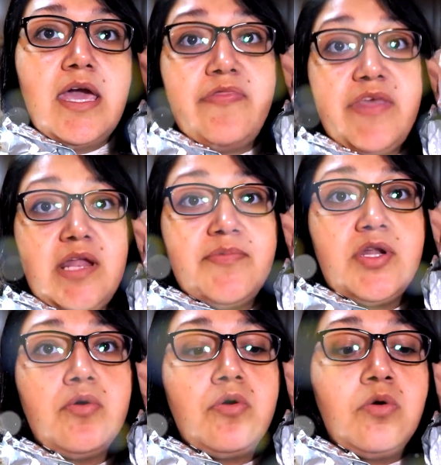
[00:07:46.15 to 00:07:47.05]
and then I'm
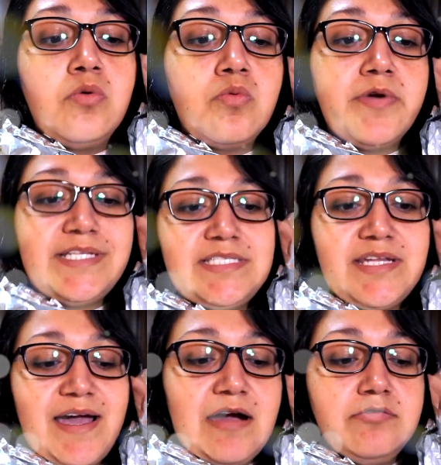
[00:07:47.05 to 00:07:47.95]
gonna rinse
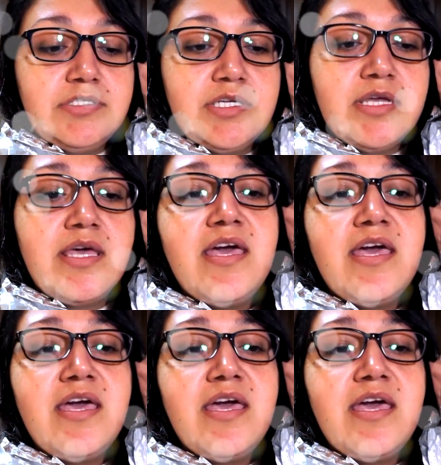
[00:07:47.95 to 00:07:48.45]
it out,